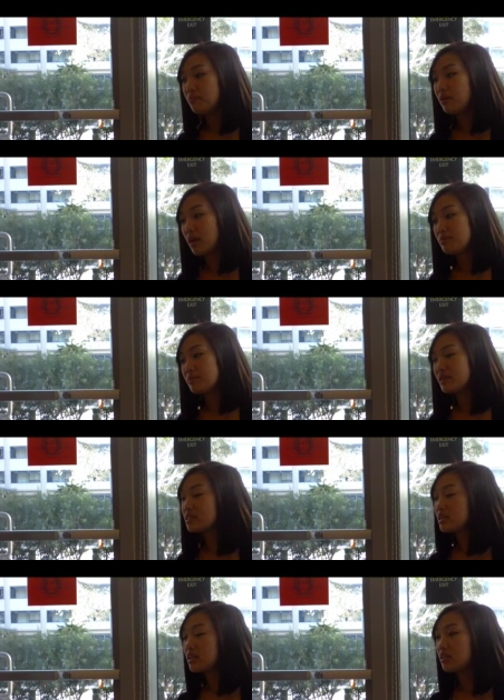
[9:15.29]
perhaps
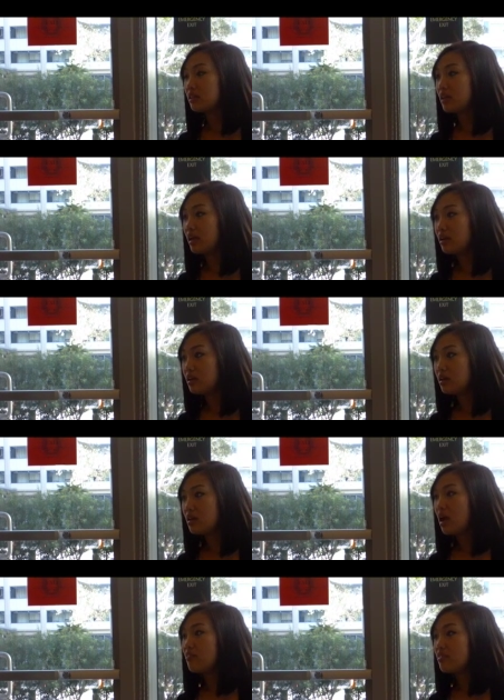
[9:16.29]
because they didn't get
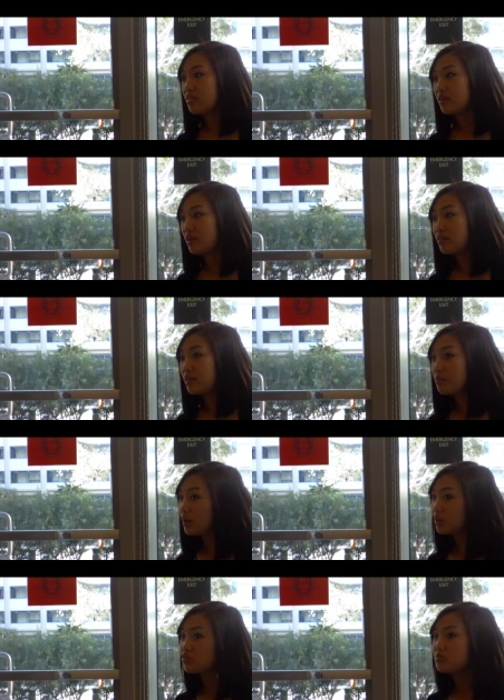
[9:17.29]
everything out of the
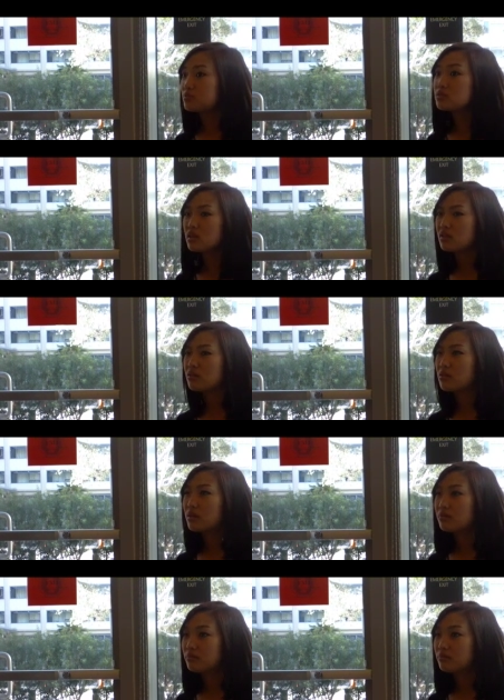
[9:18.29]
American dream. Because I know